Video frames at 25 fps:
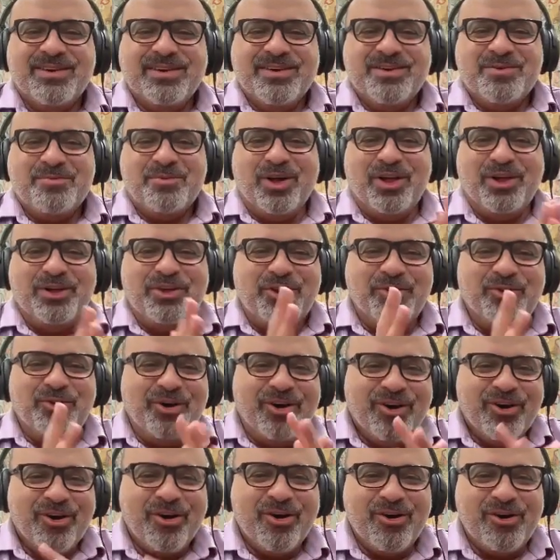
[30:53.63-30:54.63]
Well,
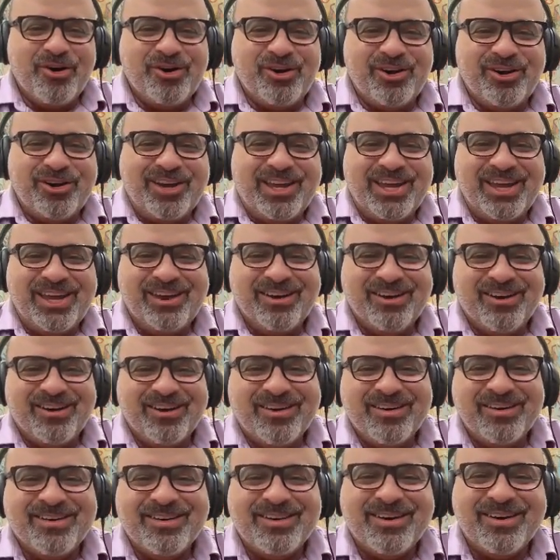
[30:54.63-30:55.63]
you heard it
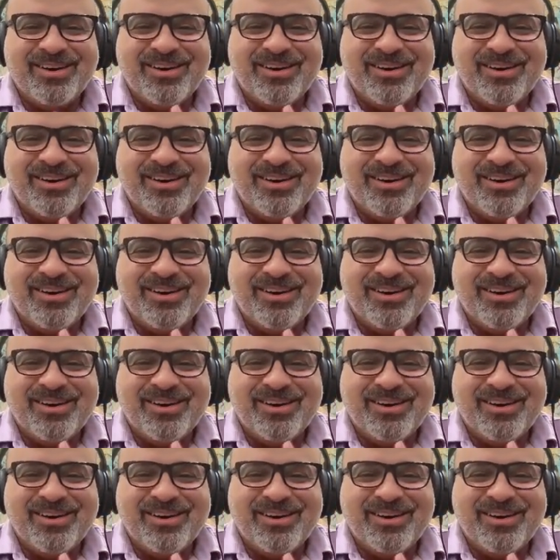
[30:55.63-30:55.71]
here.